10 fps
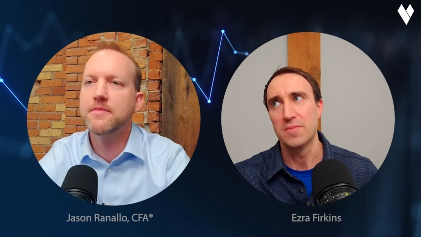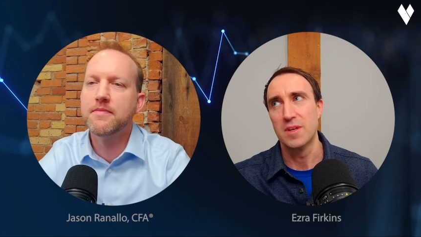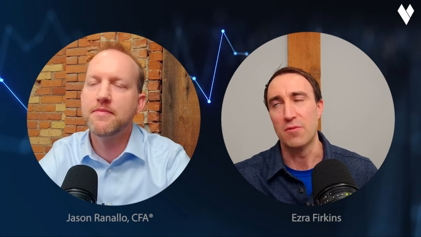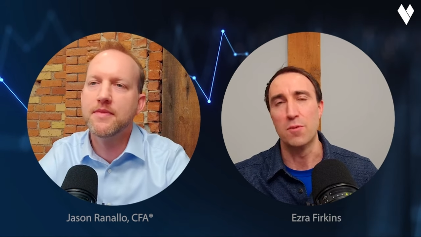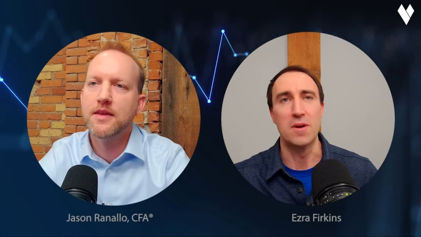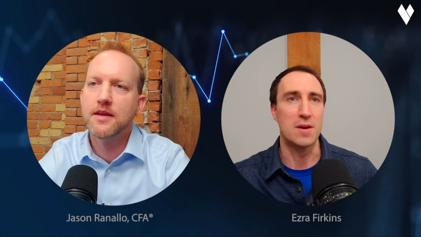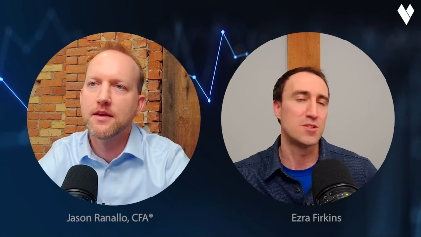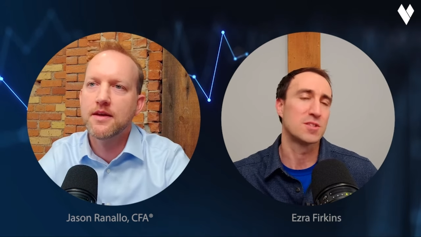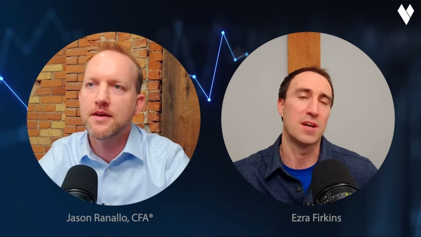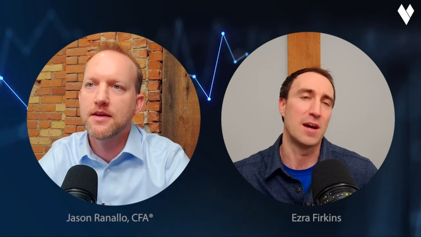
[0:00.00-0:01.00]
Speaker 1: Yeah, from a
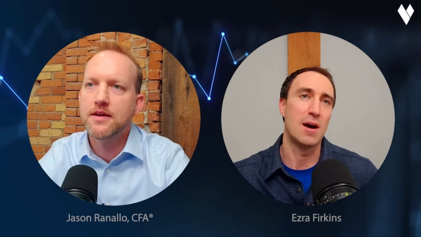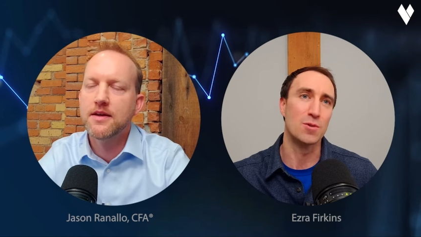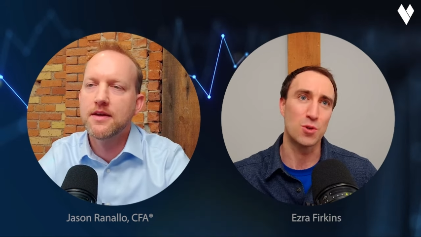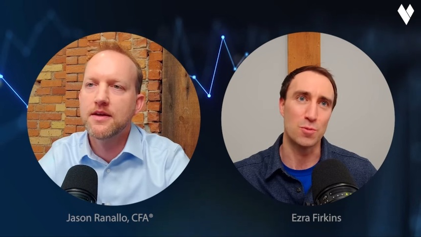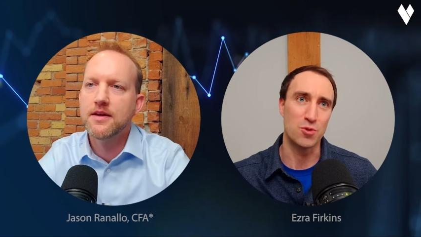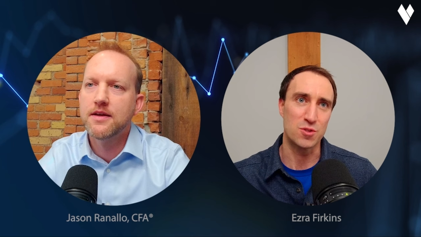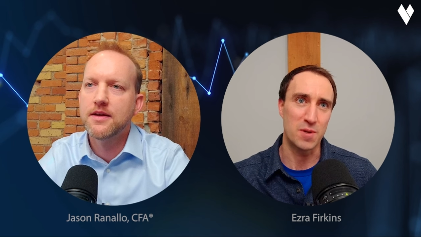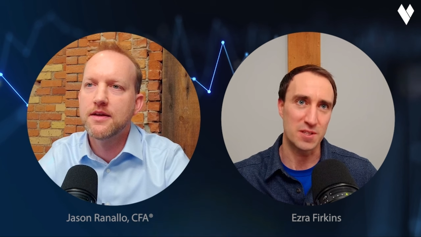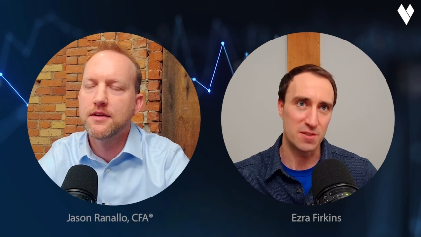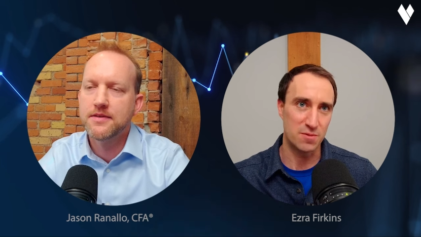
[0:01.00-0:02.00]
just a household
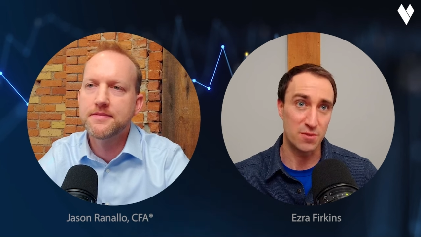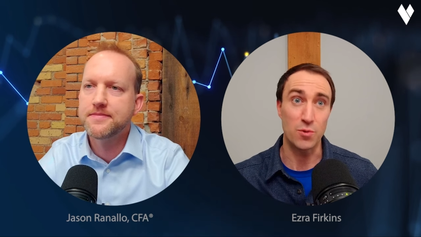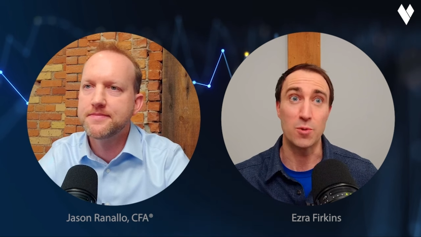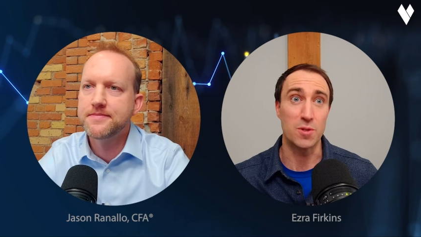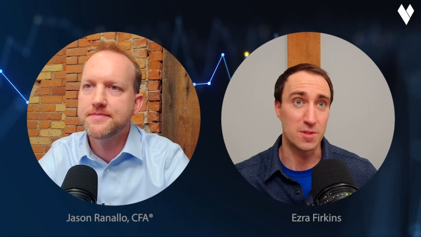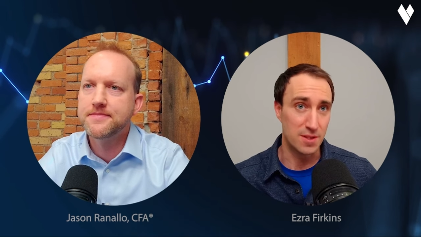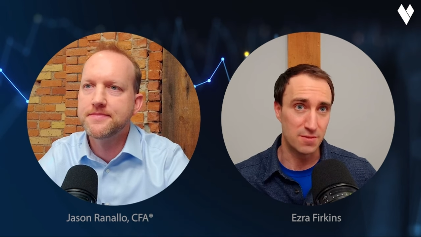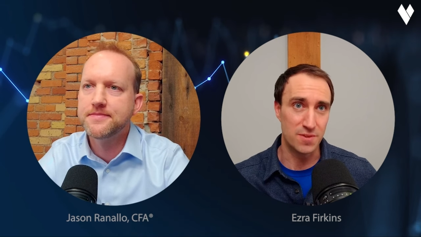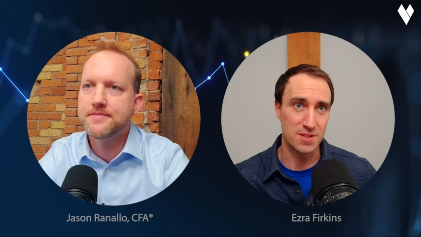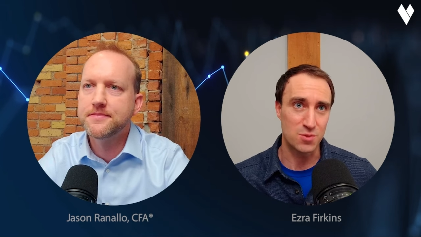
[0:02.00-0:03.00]
perspective, if we were to
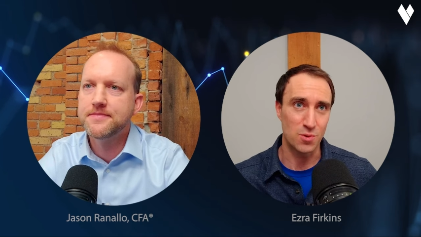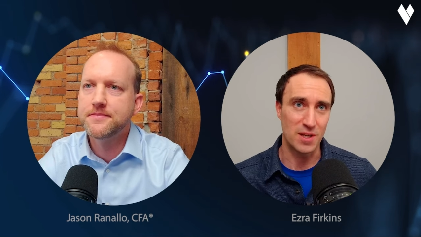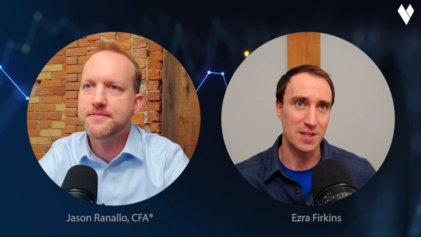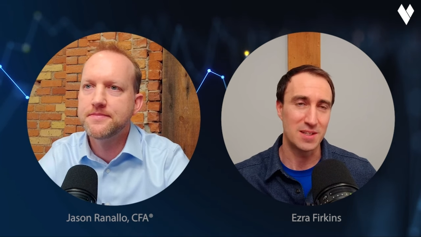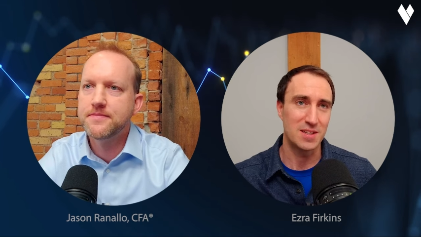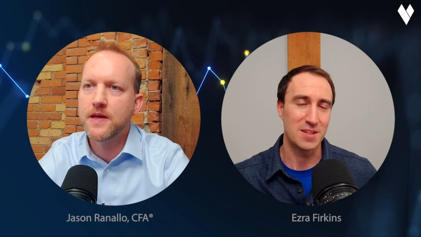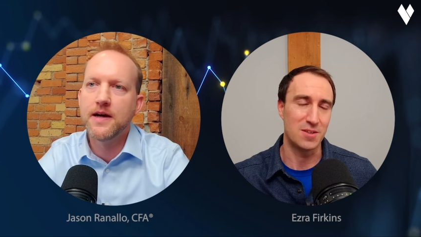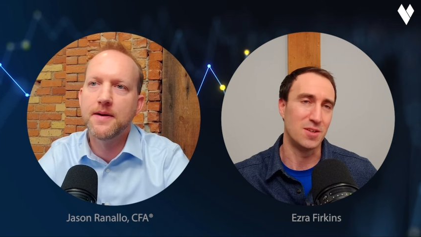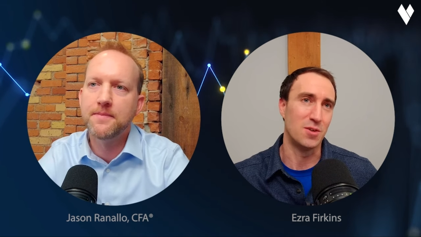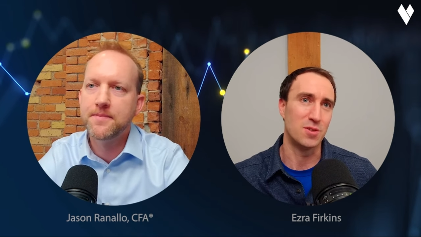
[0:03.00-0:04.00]
live this way, uh, yeah.
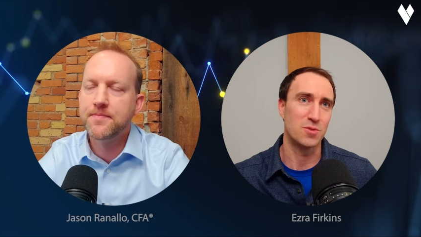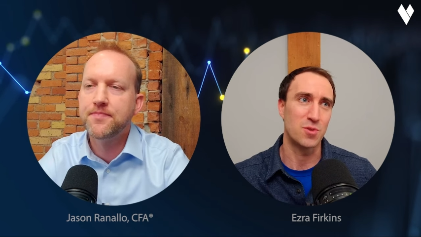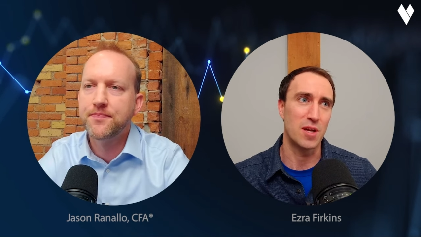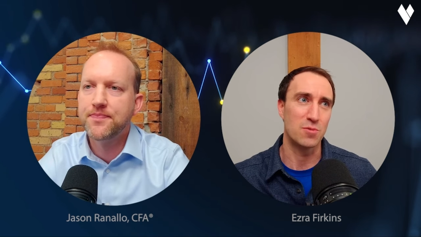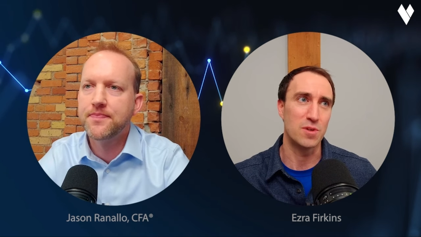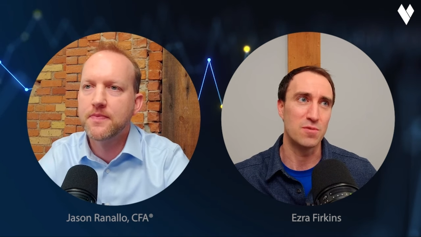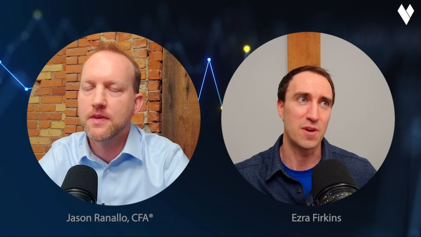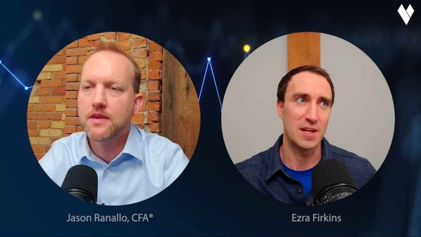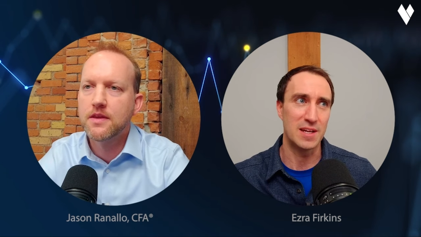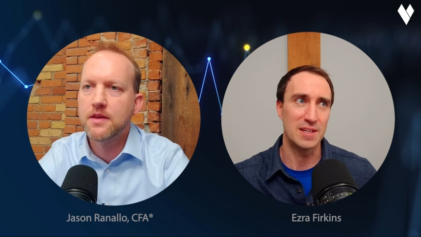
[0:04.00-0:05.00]
you know, to try to
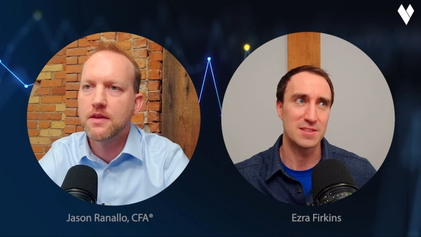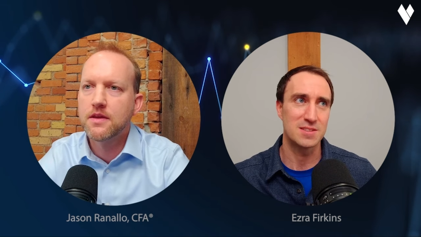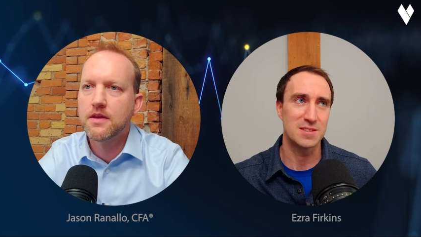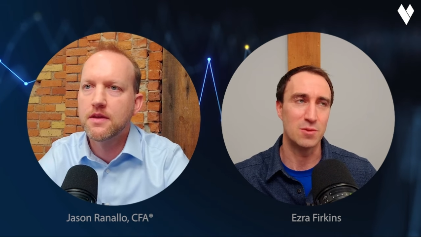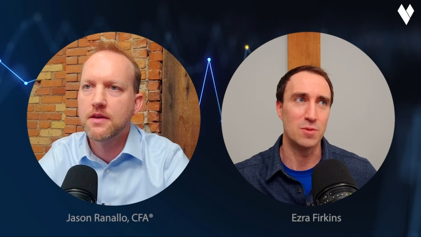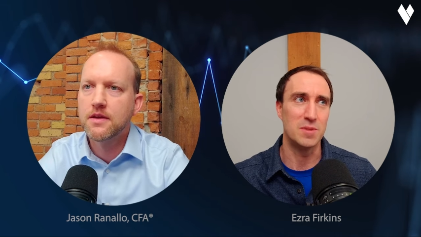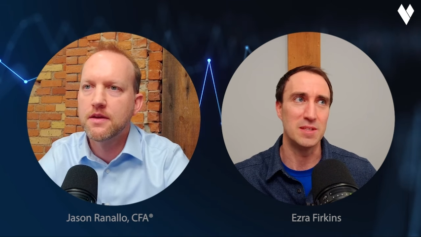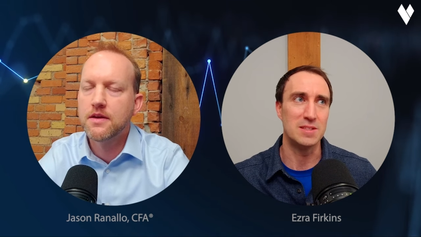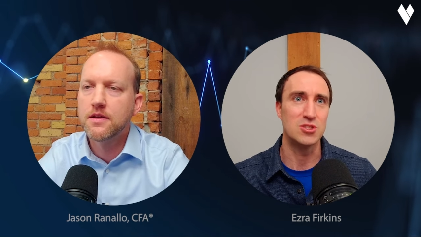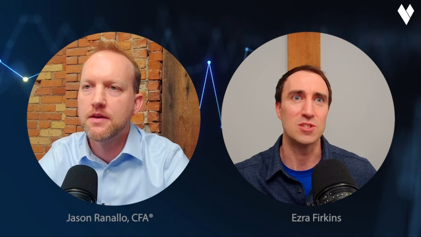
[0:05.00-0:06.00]
refinance, it would
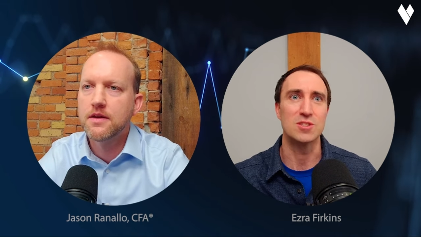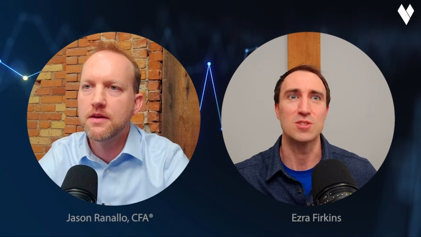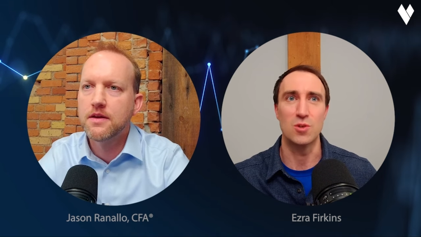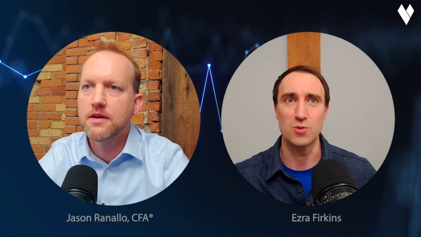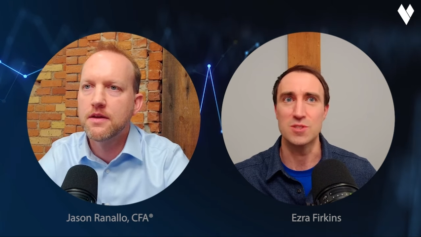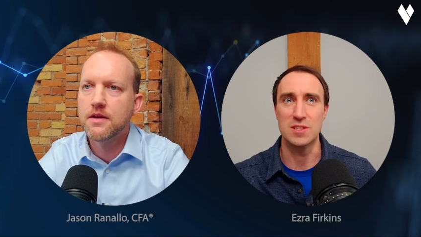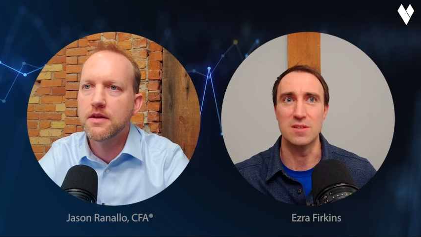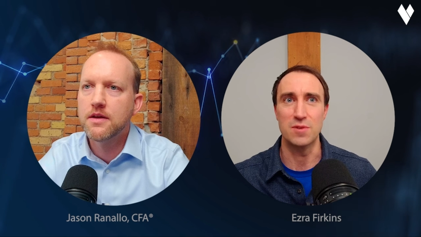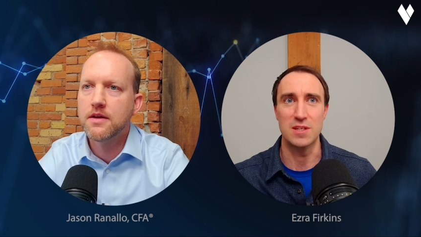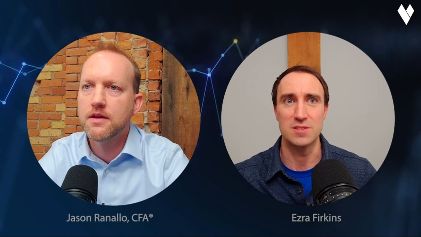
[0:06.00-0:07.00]
be just so
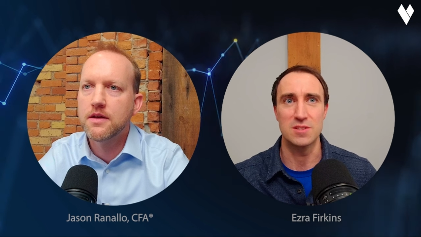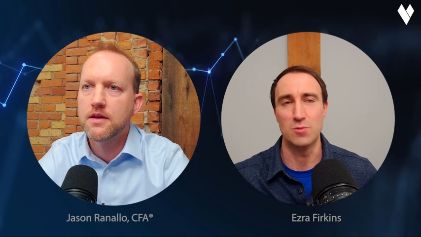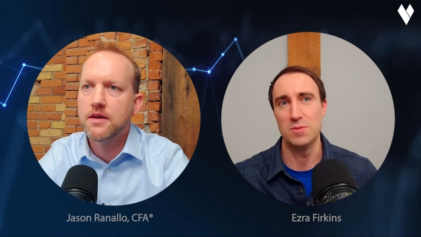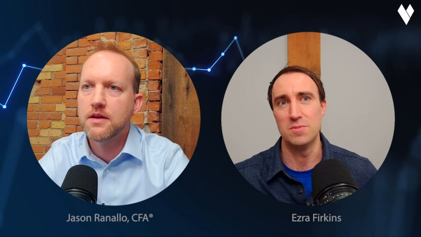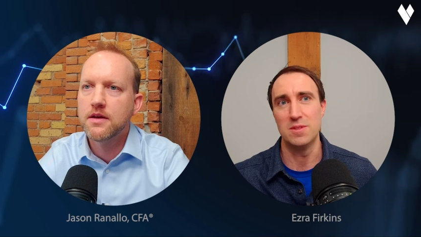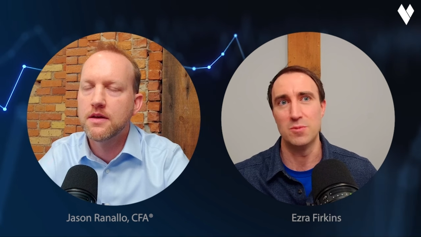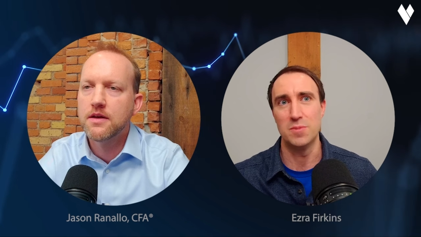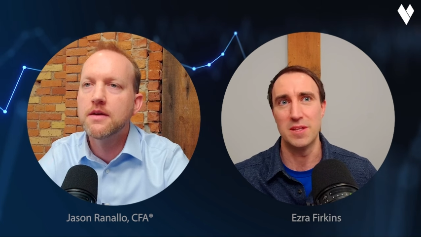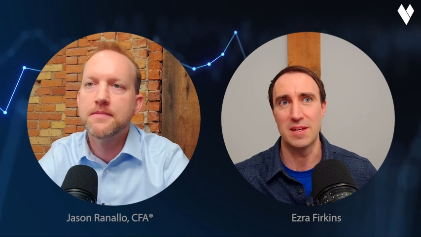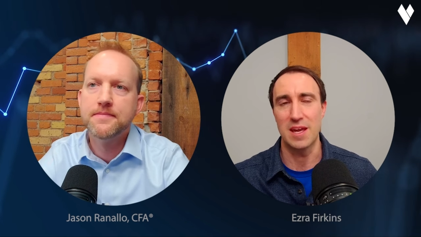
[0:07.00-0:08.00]
significant. It would it would
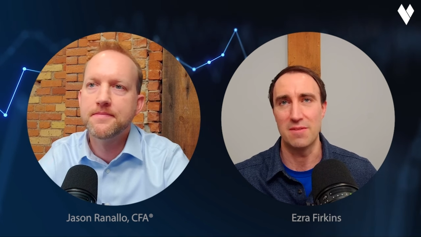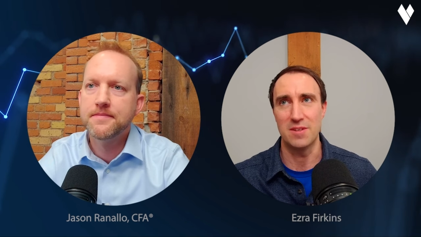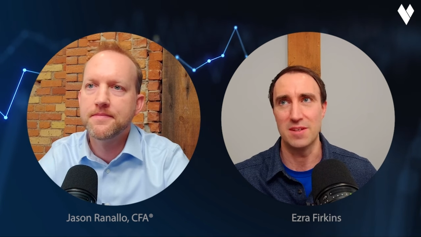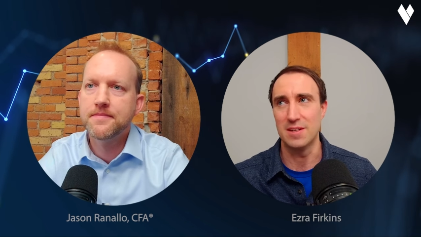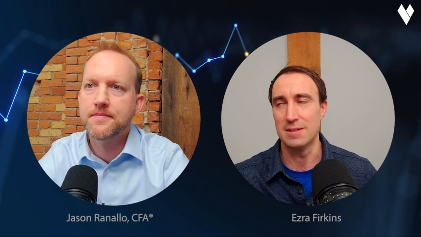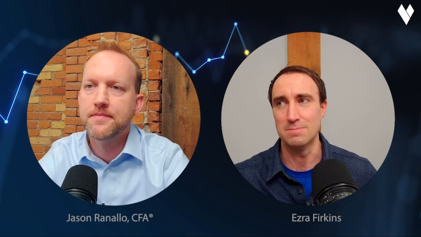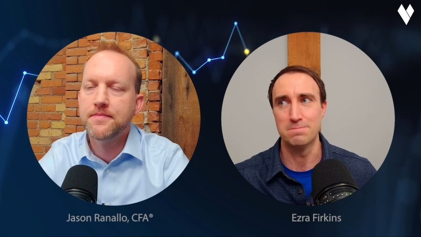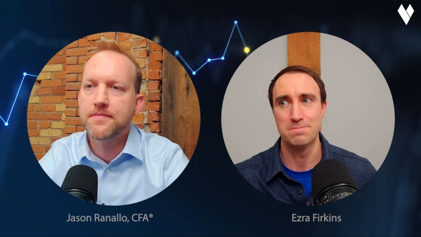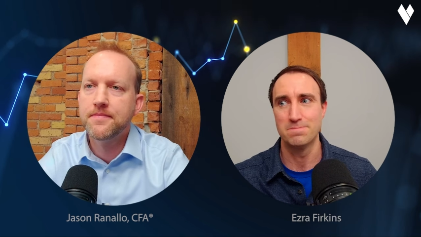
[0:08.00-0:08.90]
be like having, um,